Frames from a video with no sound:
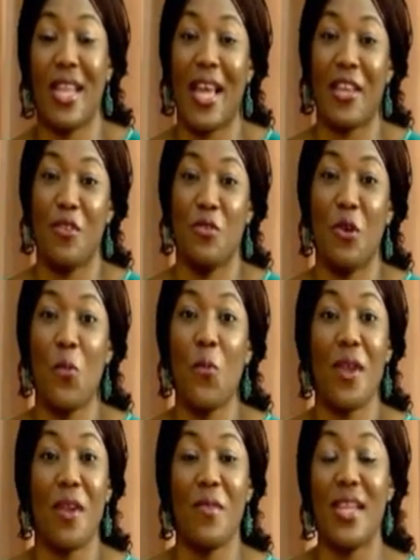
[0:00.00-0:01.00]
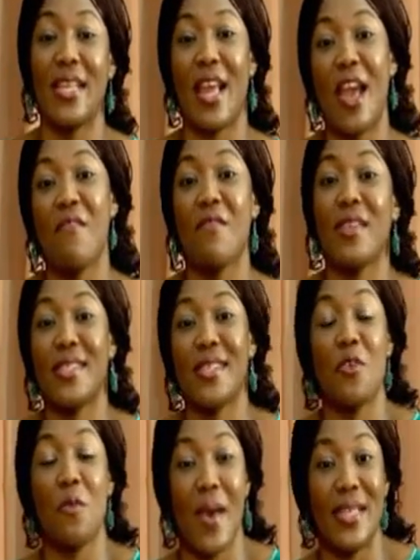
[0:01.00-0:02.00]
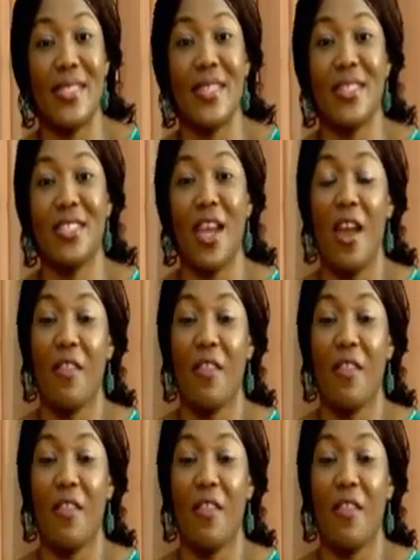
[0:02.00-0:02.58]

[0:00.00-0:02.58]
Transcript: Like, you know, we're reading every single message.